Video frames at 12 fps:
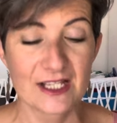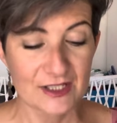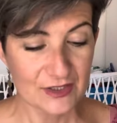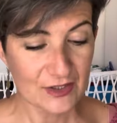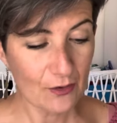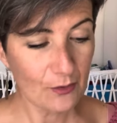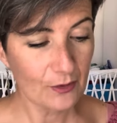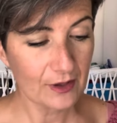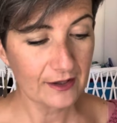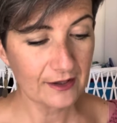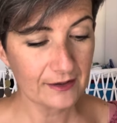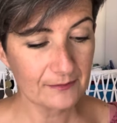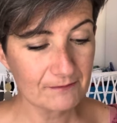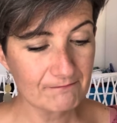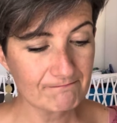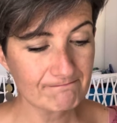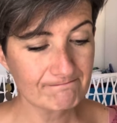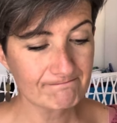So
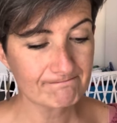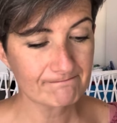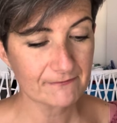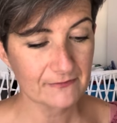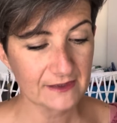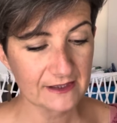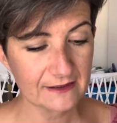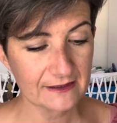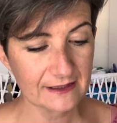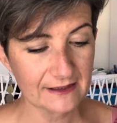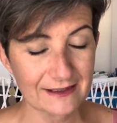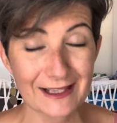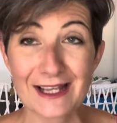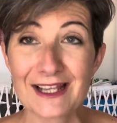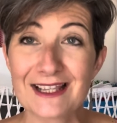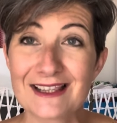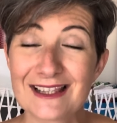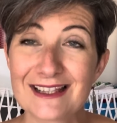um,
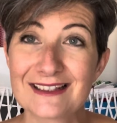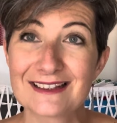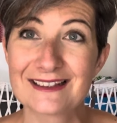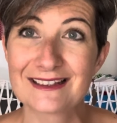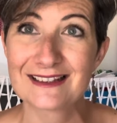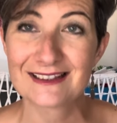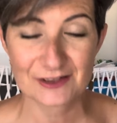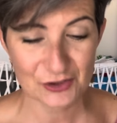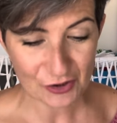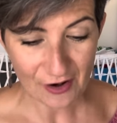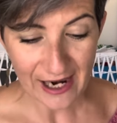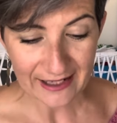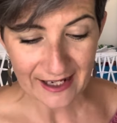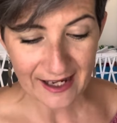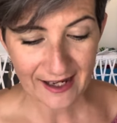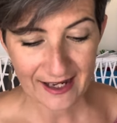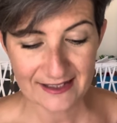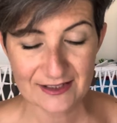they Joanna
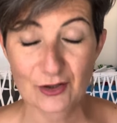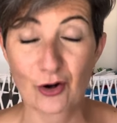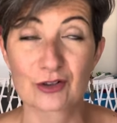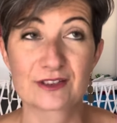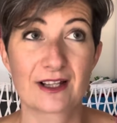has got